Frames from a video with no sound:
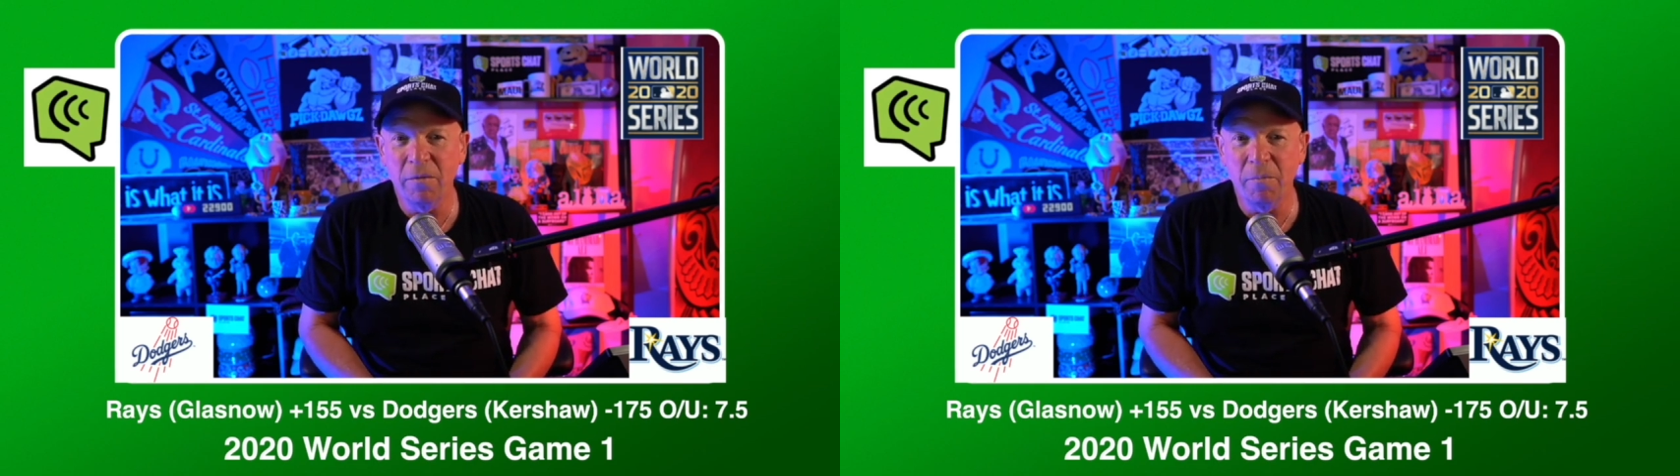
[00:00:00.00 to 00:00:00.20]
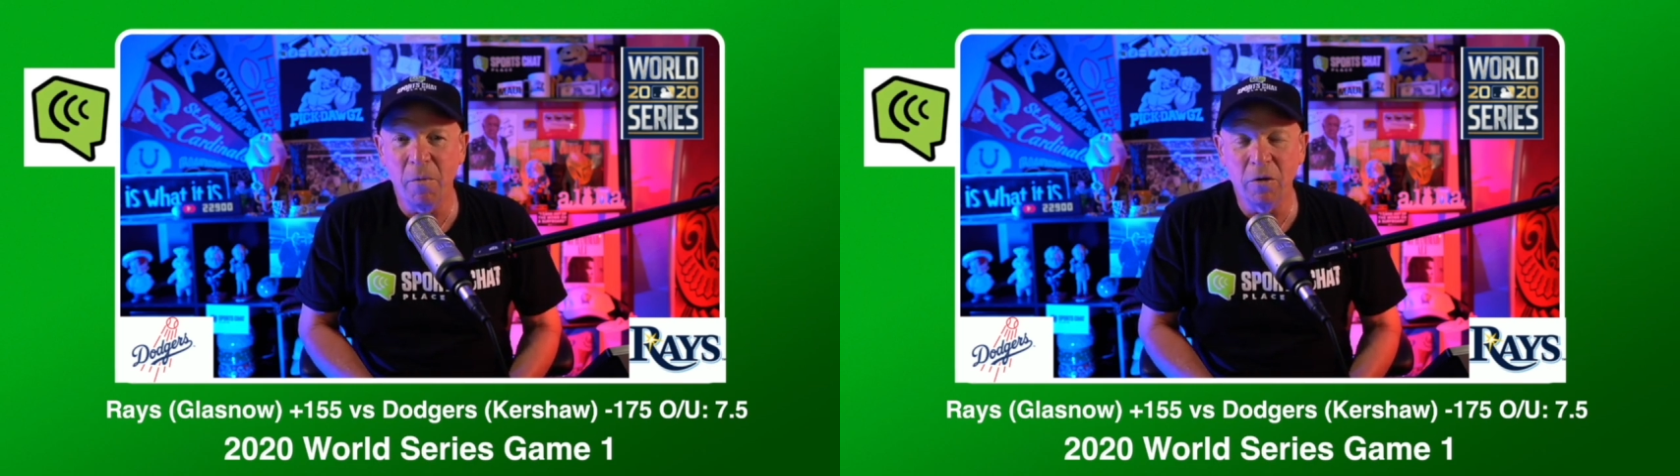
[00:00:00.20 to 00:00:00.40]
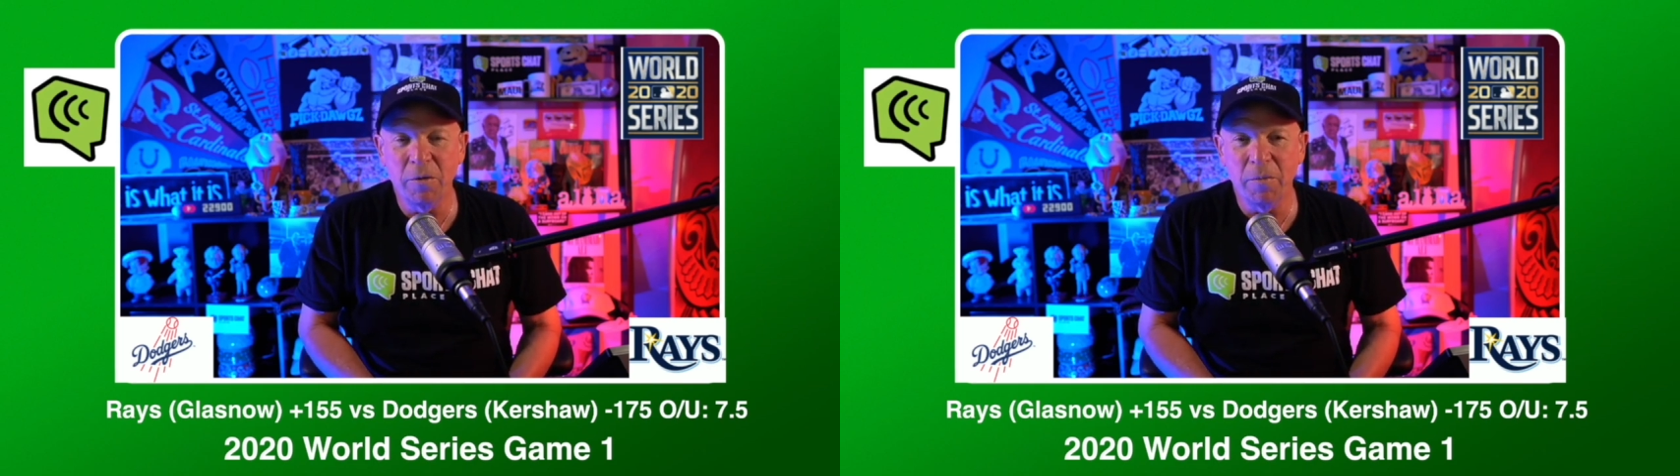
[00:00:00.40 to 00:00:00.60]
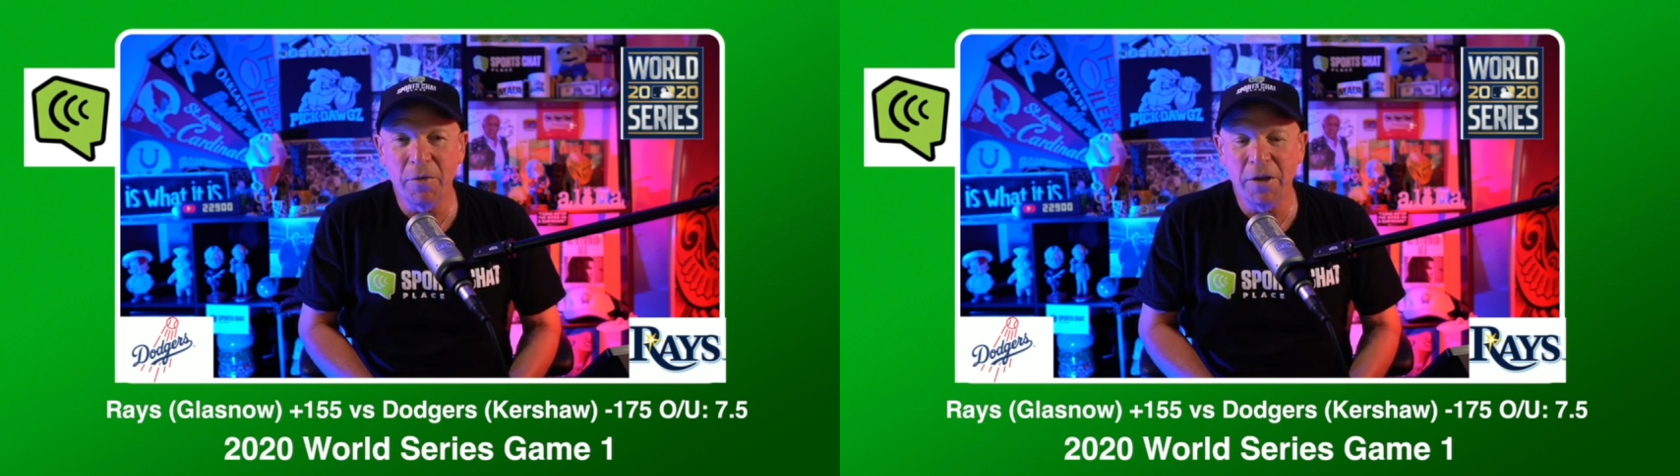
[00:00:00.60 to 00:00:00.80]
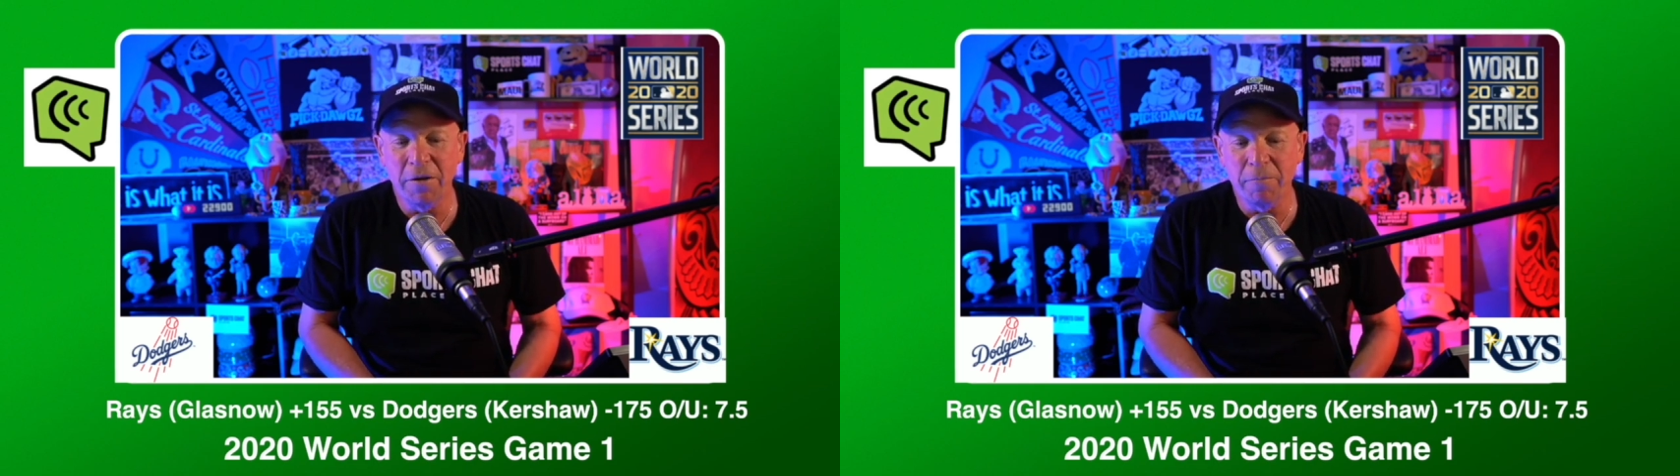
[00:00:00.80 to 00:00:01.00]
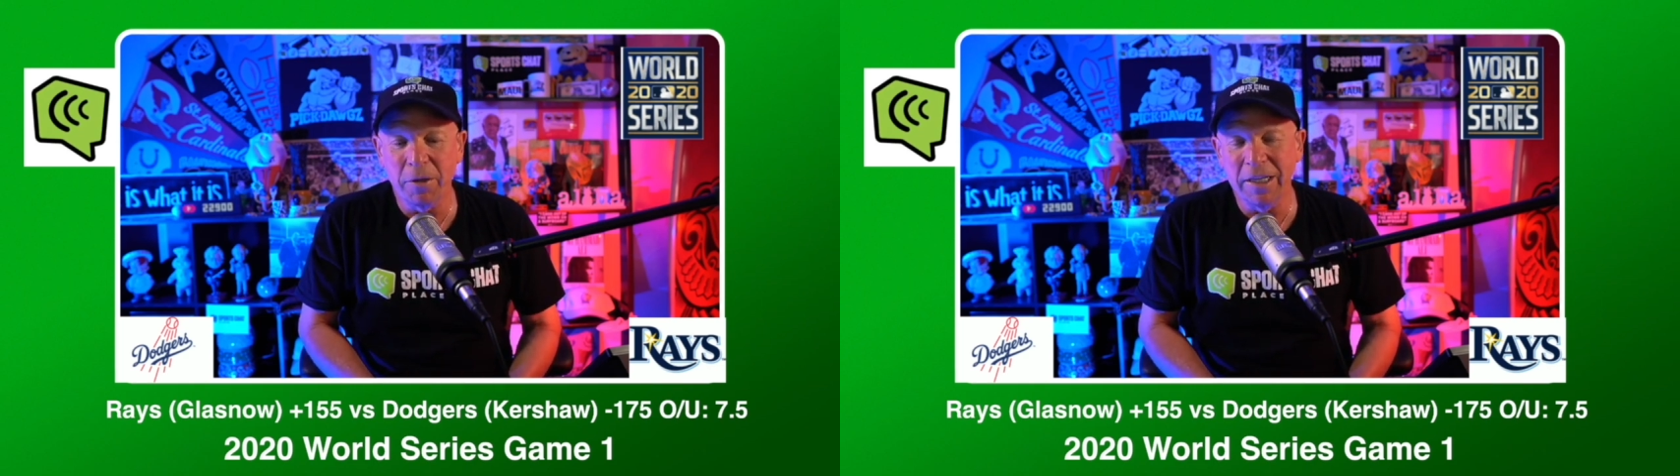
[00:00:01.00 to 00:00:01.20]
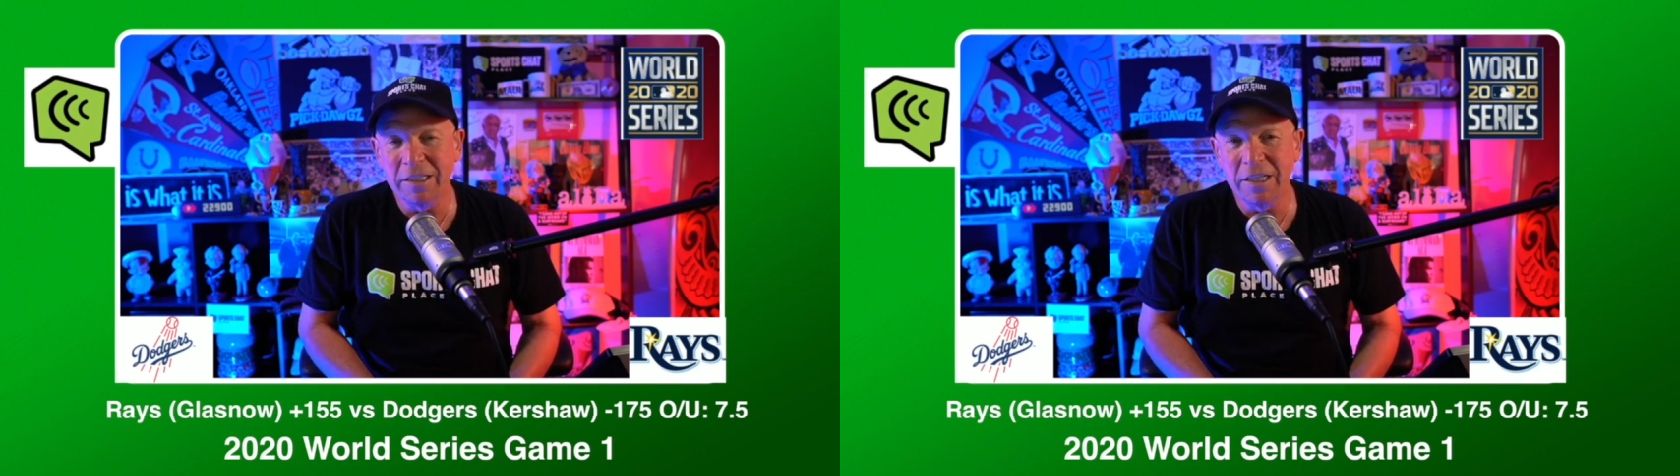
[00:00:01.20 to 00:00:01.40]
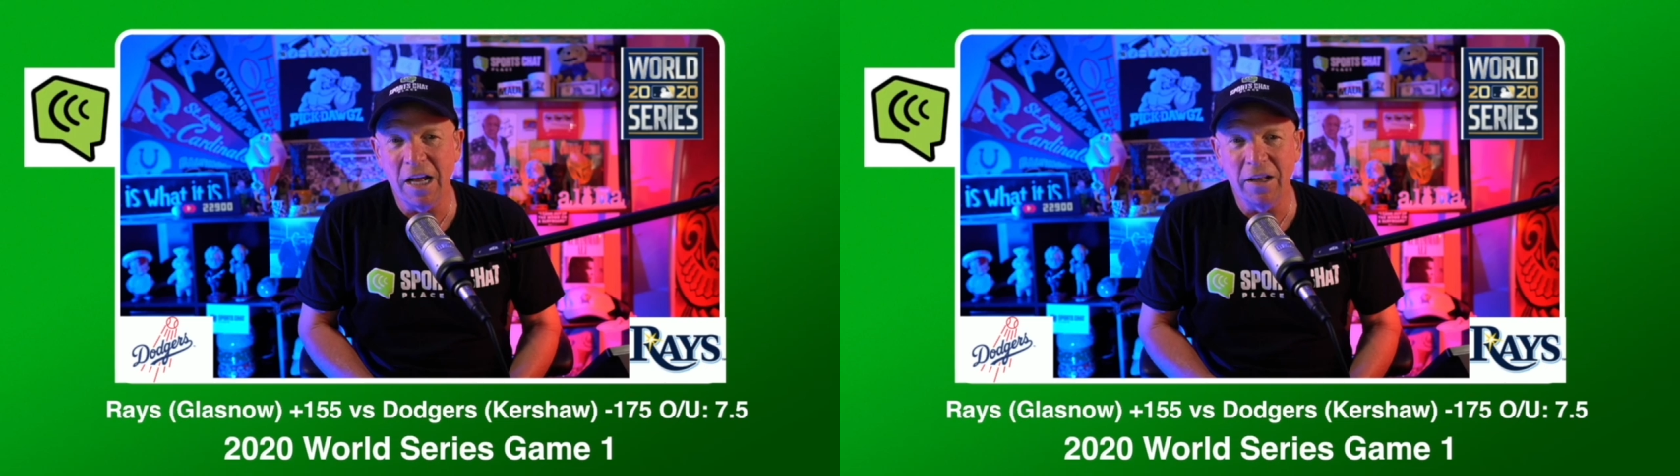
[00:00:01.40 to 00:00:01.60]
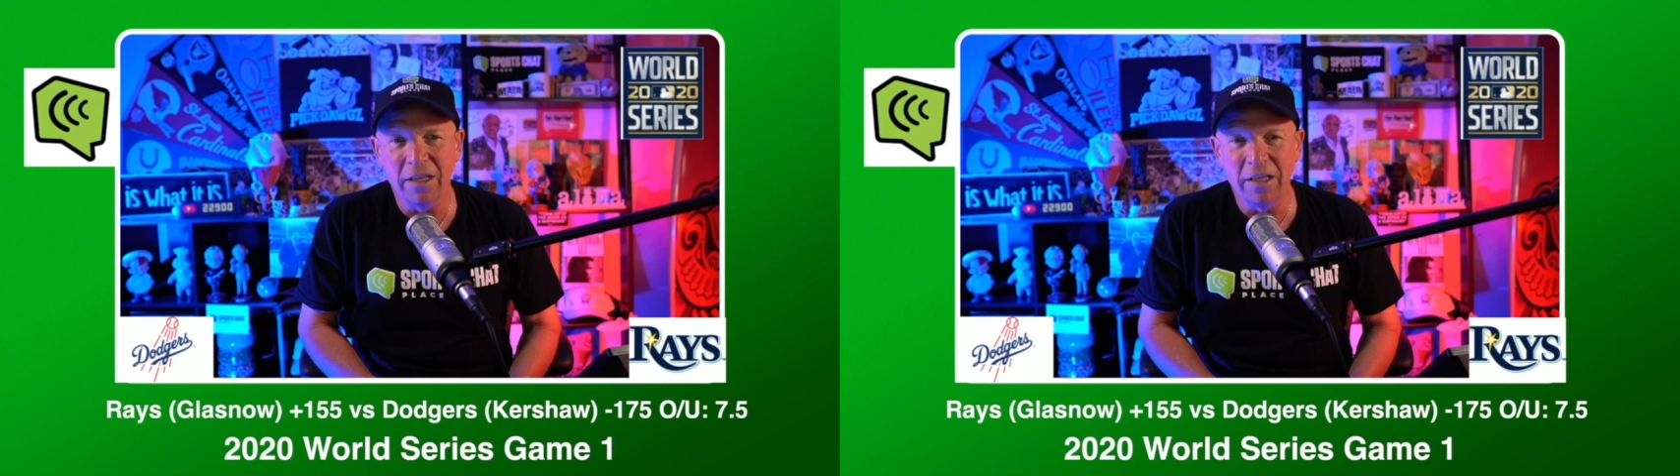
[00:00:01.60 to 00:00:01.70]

most people think of Blake Snell